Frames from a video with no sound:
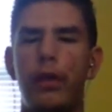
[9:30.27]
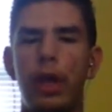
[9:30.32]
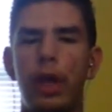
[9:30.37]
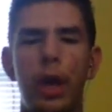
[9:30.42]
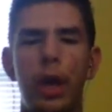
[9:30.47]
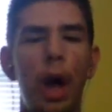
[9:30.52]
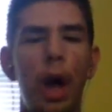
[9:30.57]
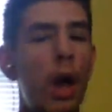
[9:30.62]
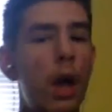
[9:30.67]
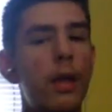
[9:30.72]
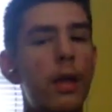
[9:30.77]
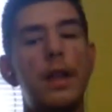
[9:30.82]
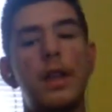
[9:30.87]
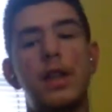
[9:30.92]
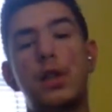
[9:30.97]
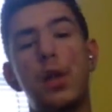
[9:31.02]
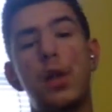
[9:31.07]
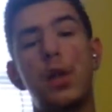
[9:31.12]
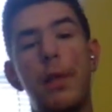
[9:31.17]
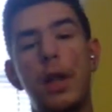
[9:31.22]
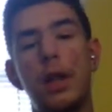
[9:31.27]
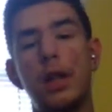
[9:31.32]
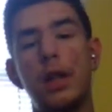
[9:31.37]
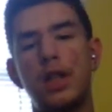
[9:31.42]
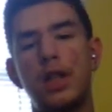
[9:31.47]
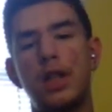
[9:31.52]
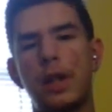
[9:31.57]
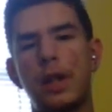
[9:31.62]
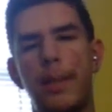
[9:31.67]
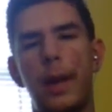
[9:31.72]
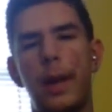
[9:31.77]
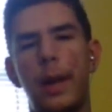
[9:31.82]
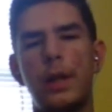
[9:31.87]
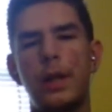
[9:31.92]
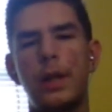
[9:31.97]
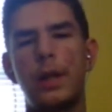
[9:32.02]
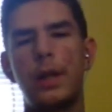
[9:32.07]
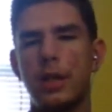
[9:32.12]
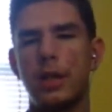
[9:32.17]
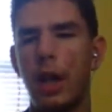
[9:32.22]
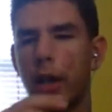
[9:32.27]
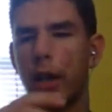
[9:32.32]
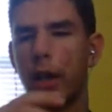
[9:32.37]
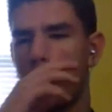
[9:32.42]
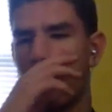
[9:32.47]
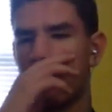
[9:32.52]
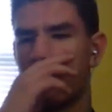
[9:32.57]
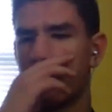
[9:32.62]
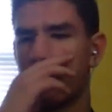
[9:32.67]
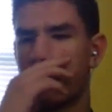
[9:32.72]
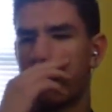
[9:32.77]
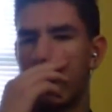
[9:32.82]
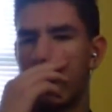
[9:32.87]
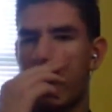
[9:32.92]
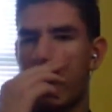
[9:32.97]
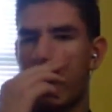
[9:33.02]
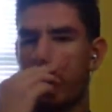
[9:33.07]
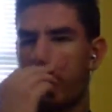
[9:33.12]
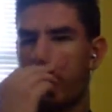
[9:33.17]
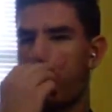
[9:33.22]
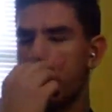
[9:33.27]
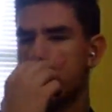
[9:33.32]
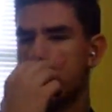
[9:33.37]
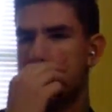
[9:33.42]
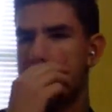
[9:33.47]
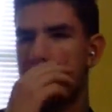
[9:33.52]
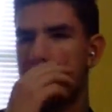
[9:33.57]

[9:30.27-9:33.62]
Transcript: They still managed to get the Patriots knocked down on their ass, but still.